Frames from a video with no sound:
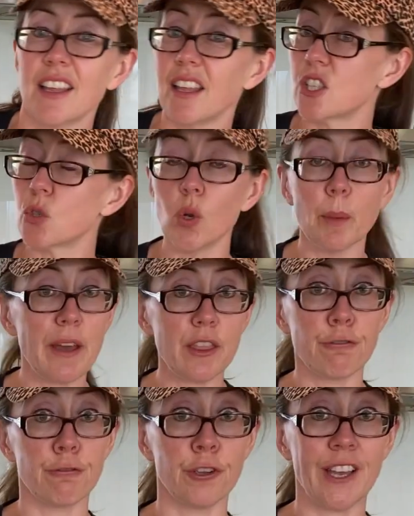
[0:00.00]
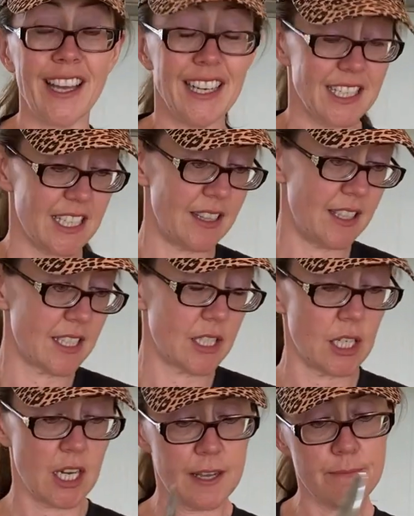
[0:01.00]
It's all about the frugality this
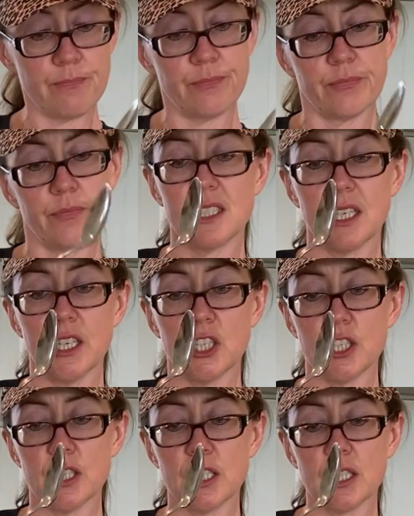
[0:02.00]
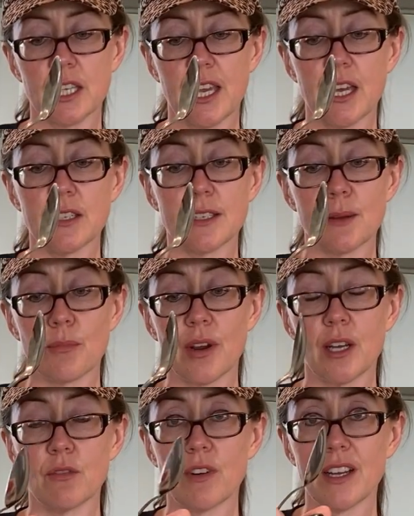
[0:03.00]
time. Delicious Countdown
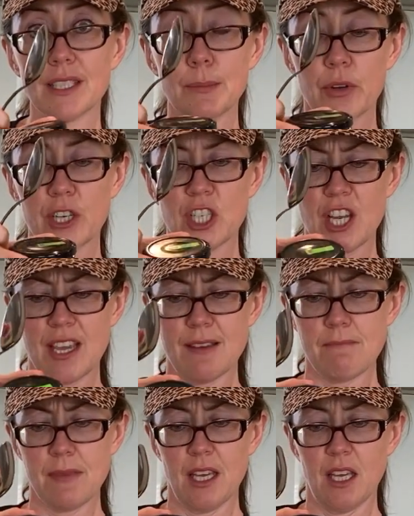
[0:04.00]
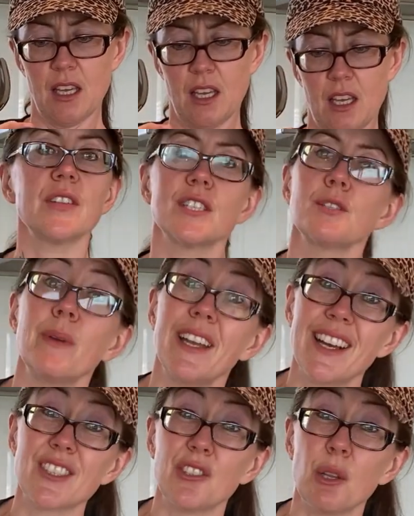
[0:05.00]
brand raspberry jam. This has been
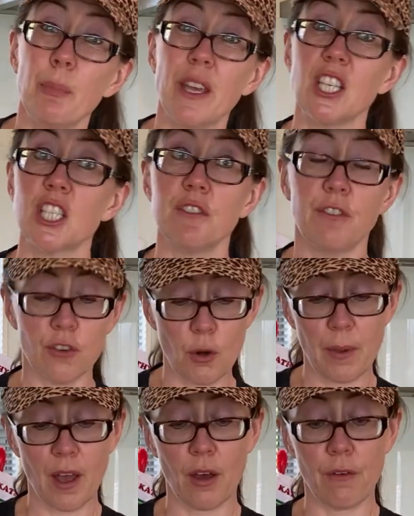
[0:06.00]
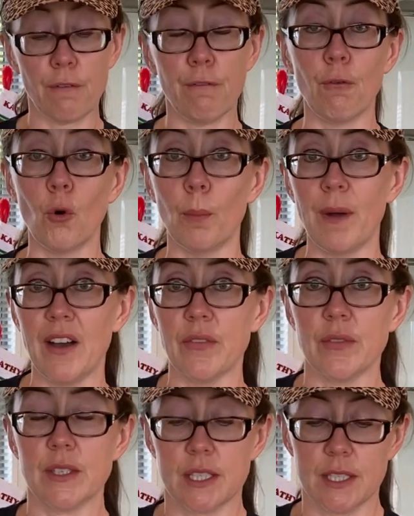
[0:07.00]
out on the bench for about 4
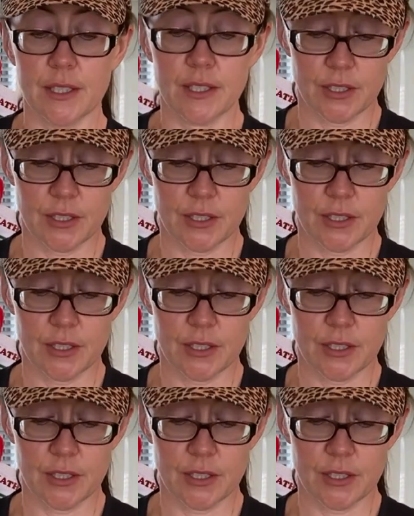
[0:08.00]
months.